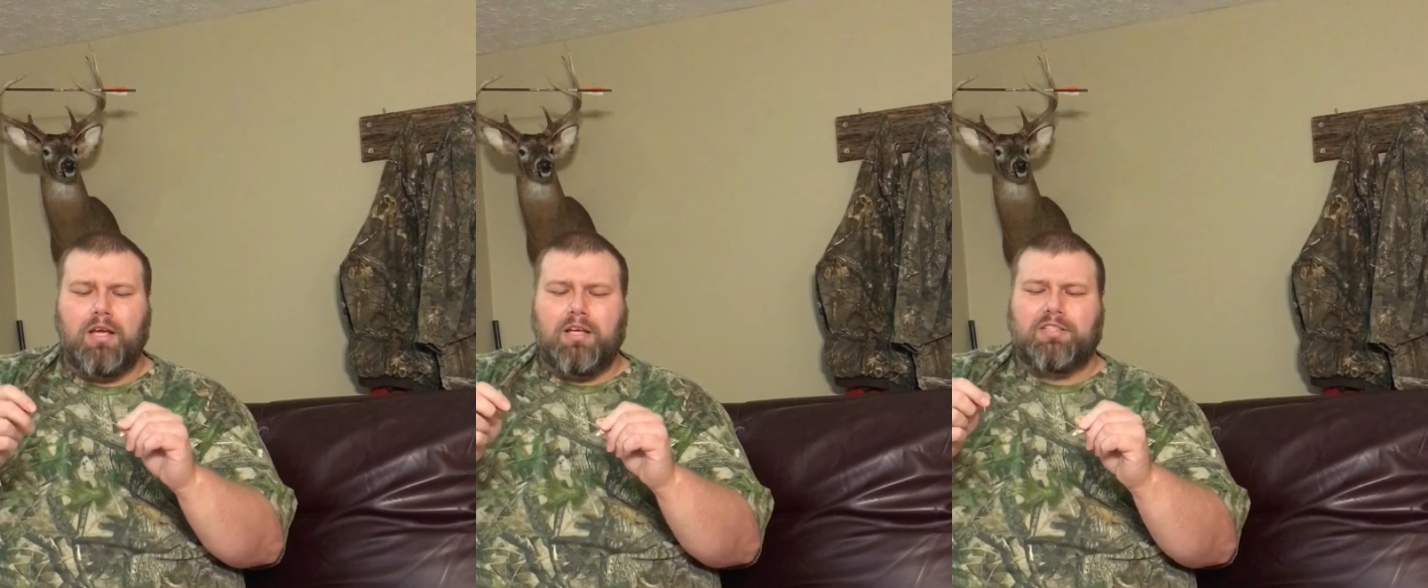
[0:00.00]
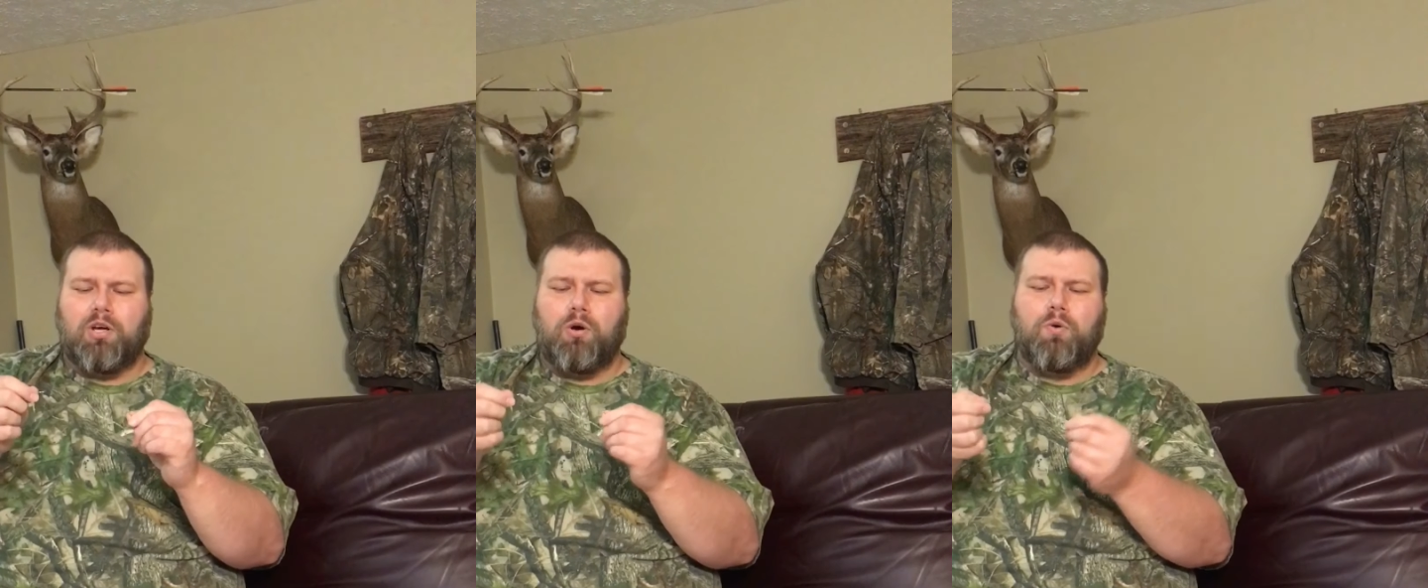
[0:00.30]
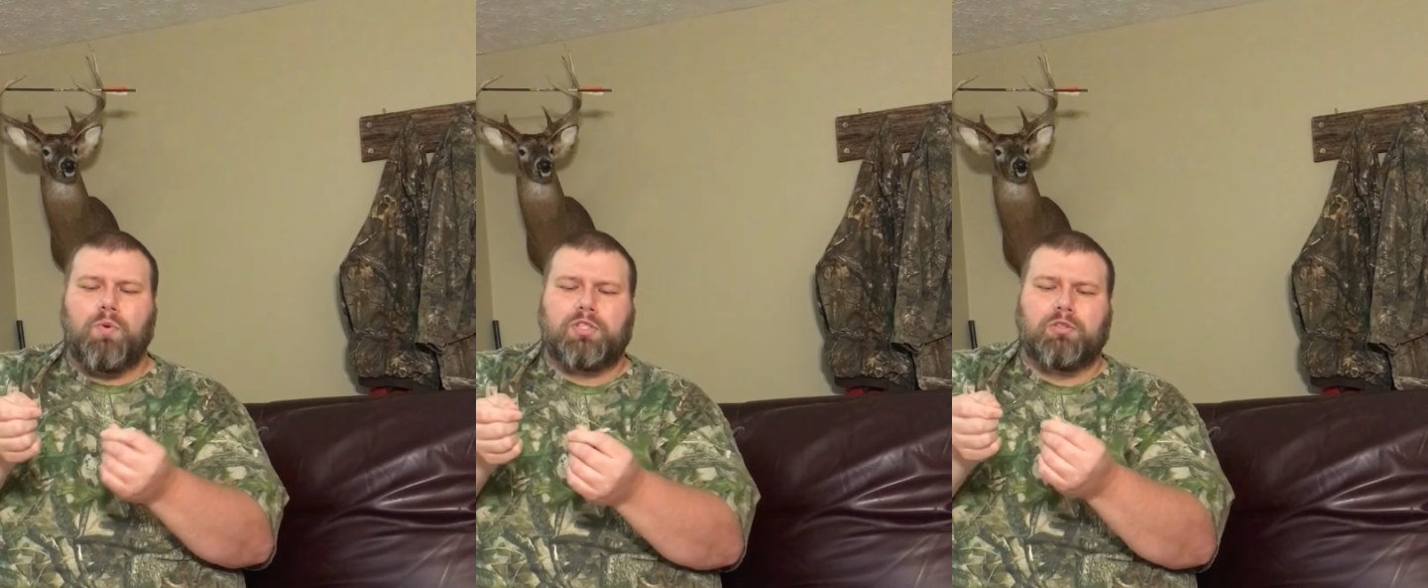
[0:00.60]
So
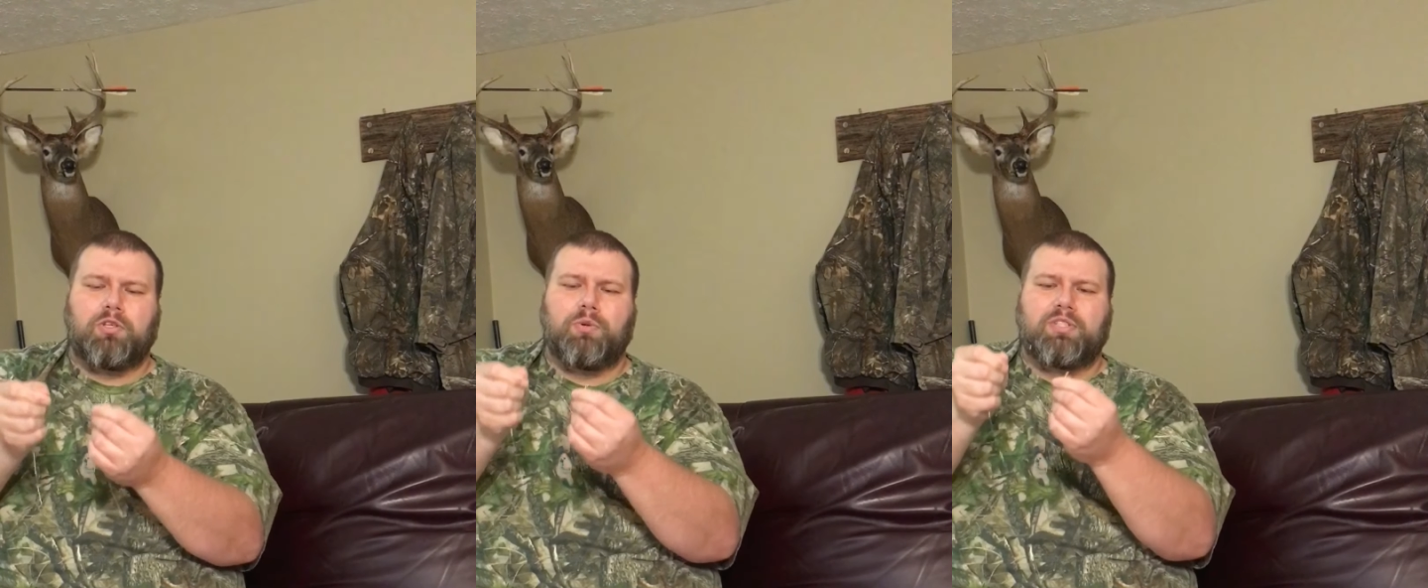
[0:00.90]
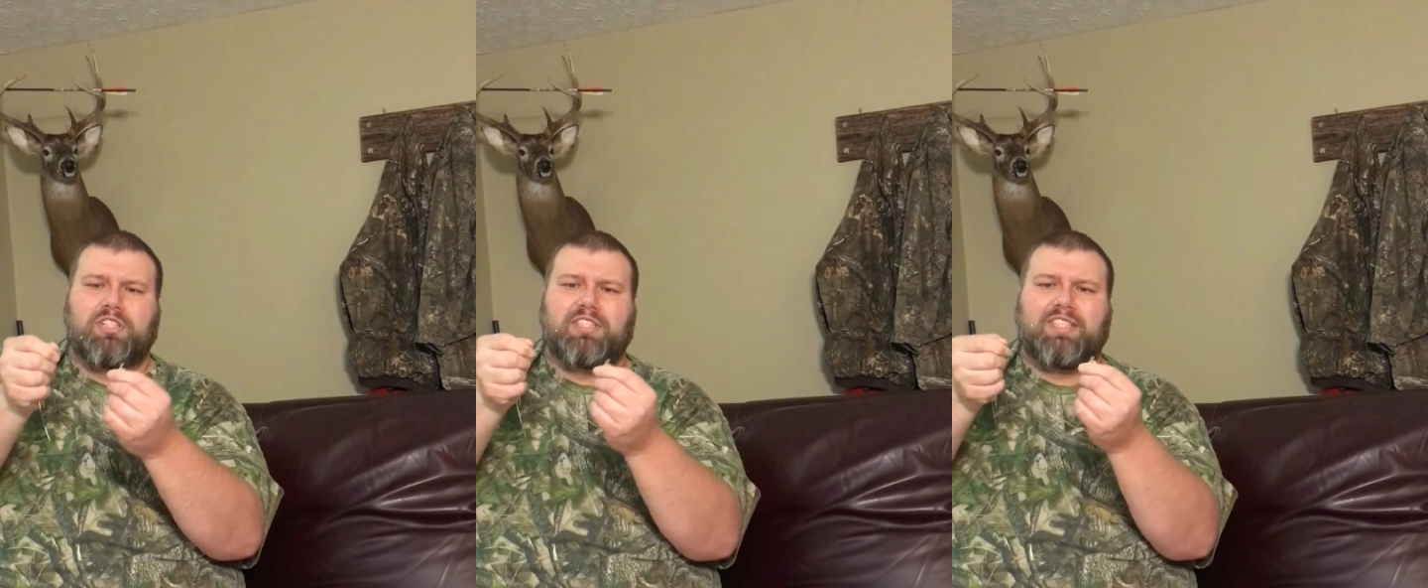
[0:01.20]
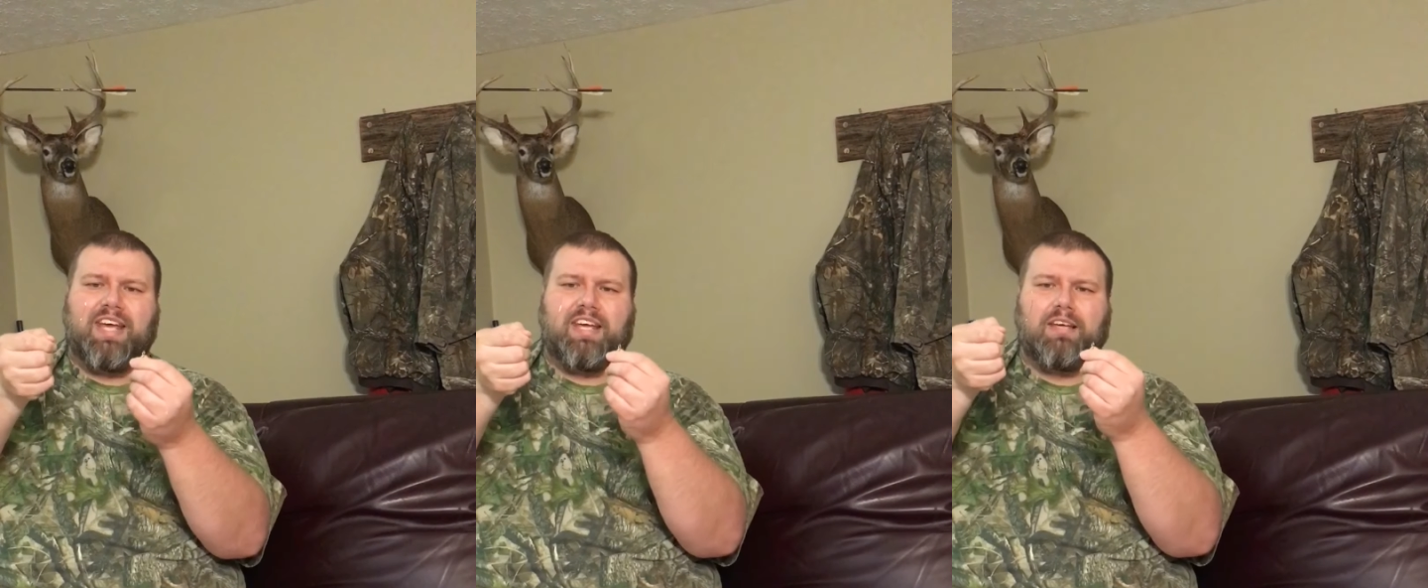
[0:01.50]
what you'll do is just
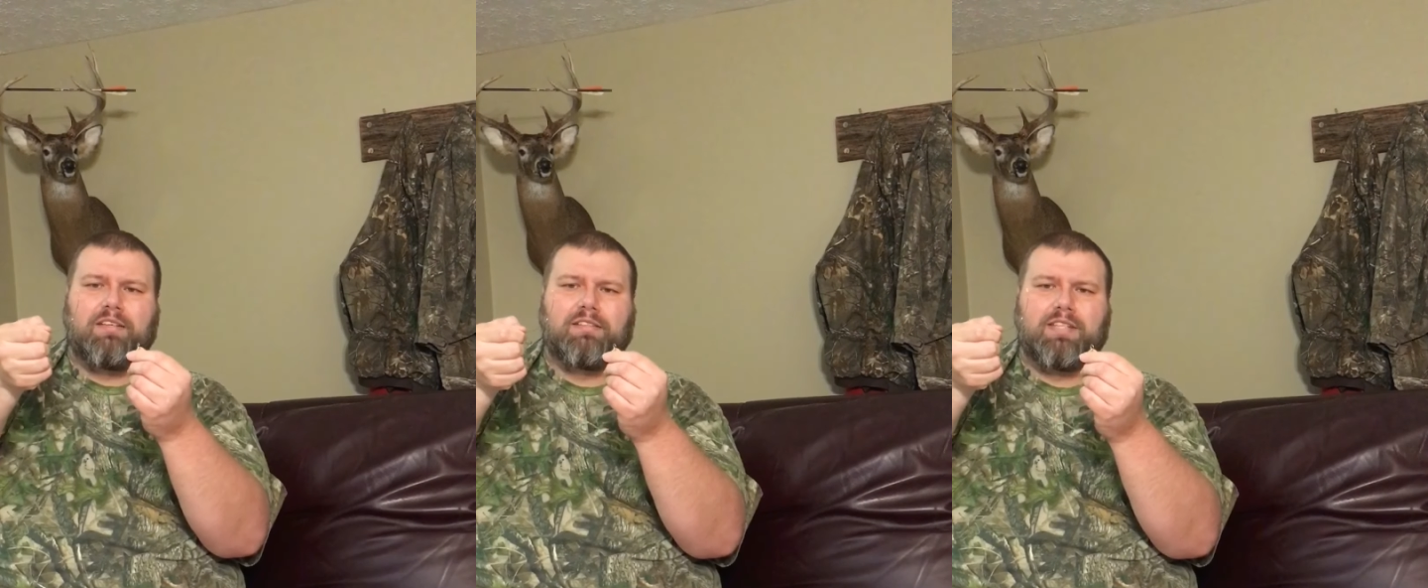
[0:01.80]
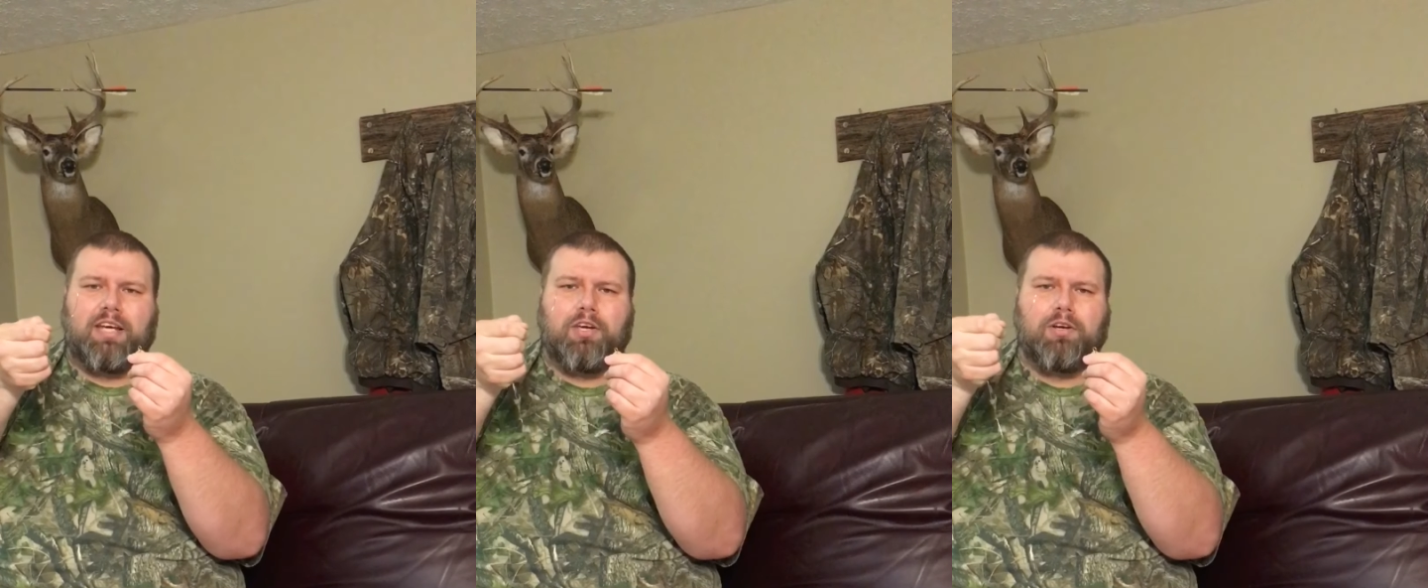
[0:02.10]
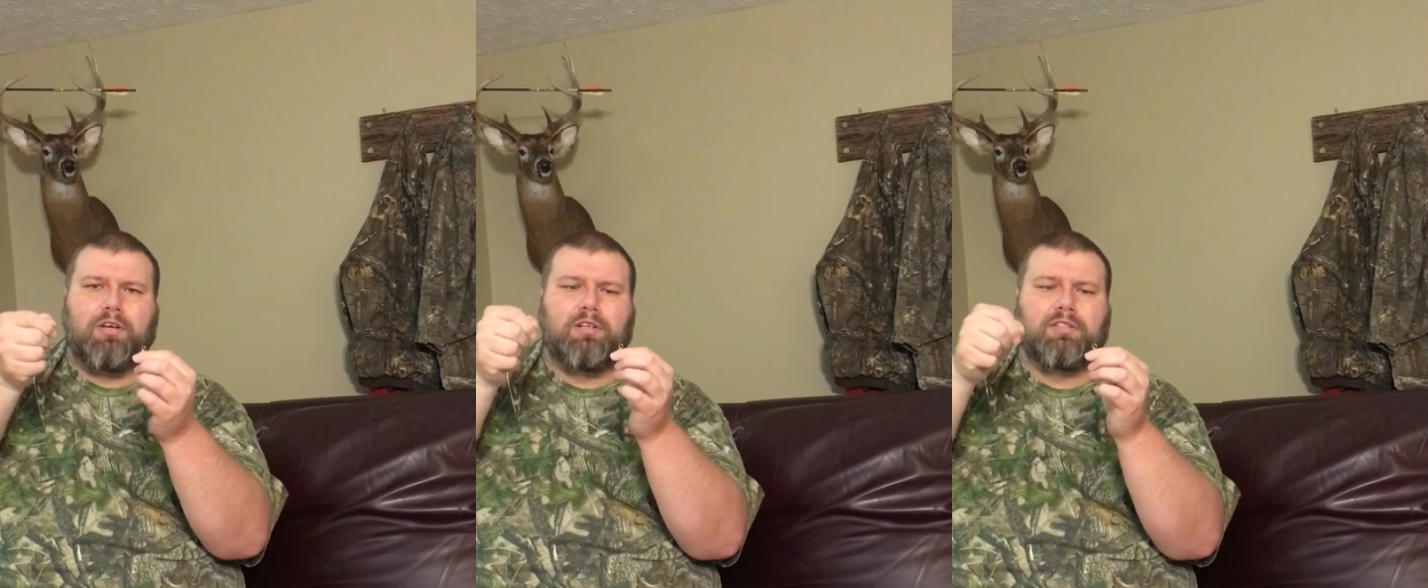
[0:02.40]
take
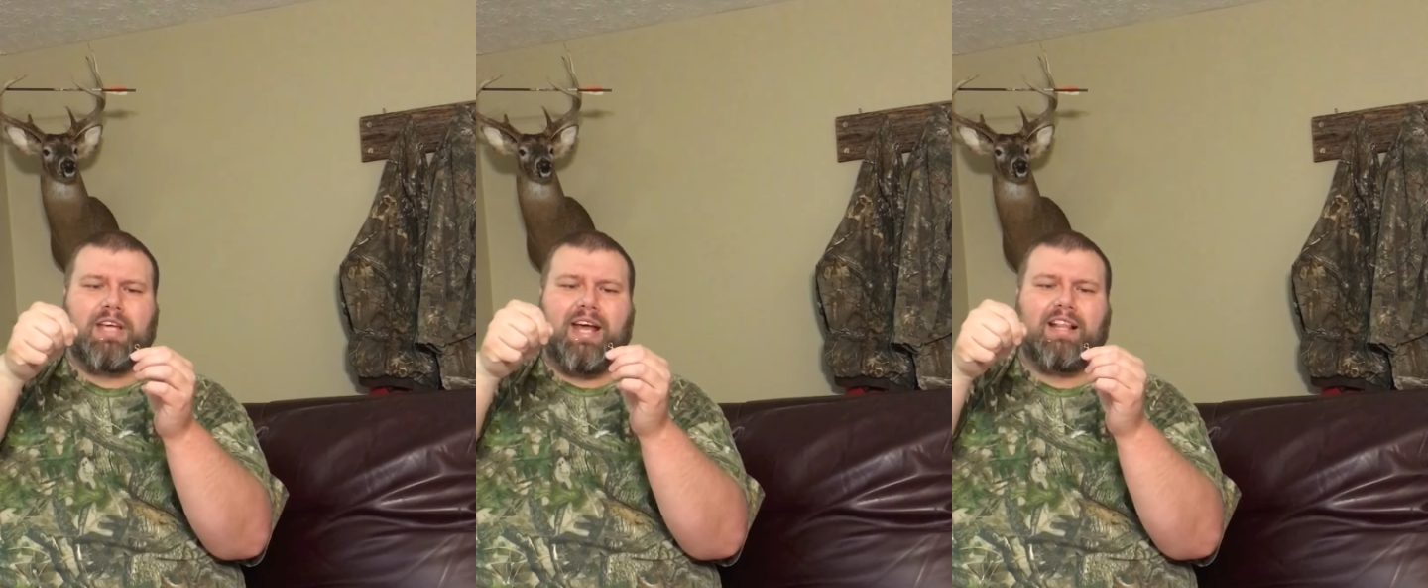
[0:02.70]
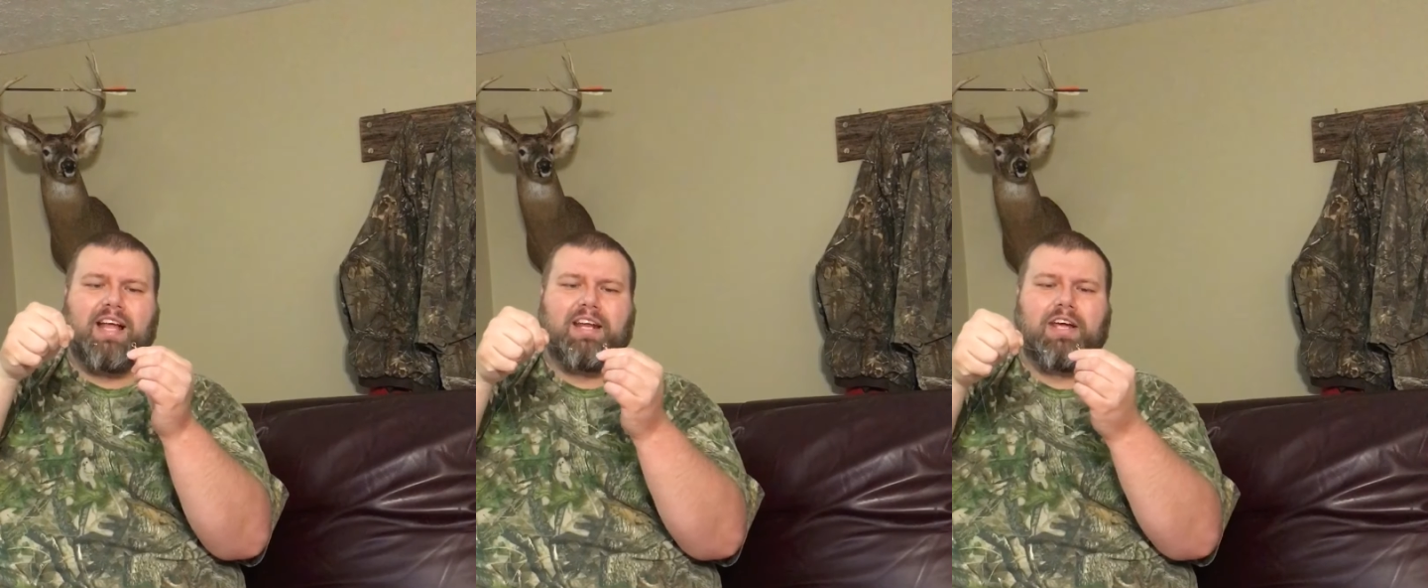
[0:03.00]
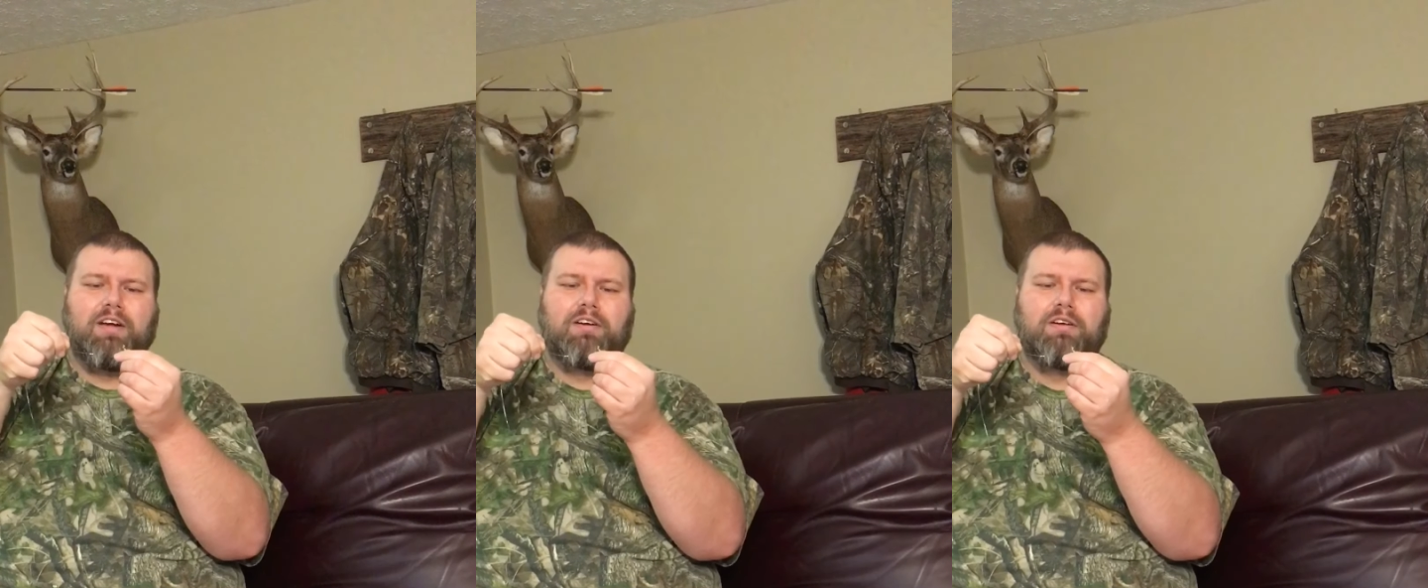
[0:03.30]
your tag line
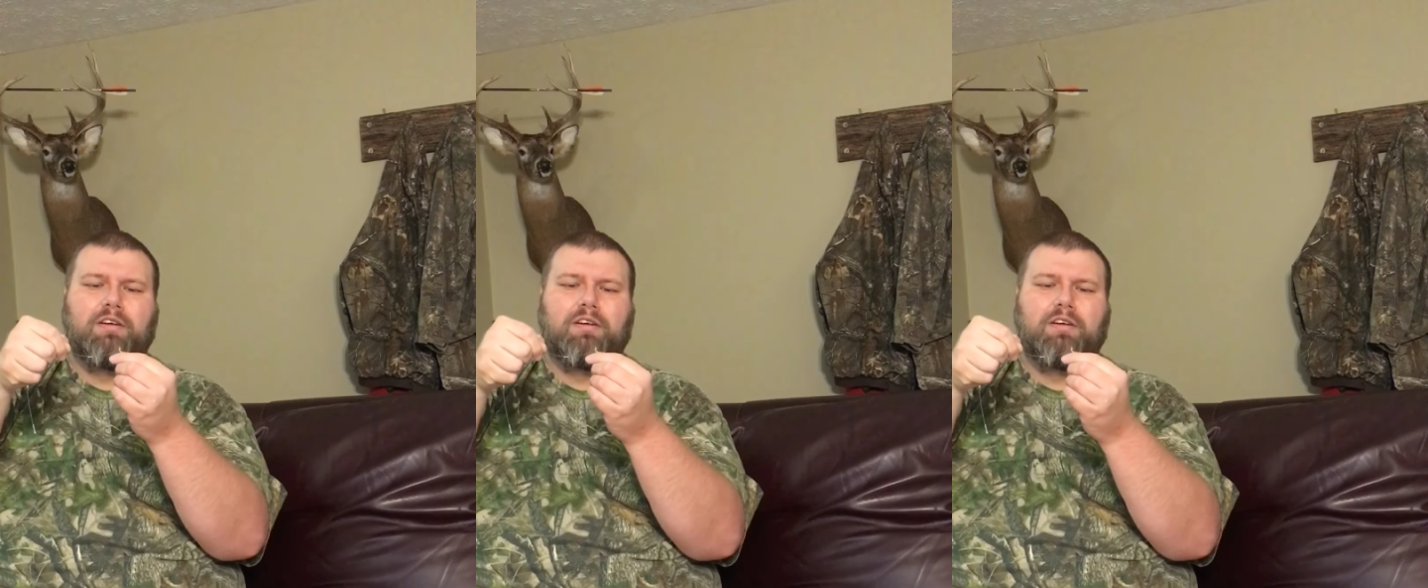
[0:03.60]
here,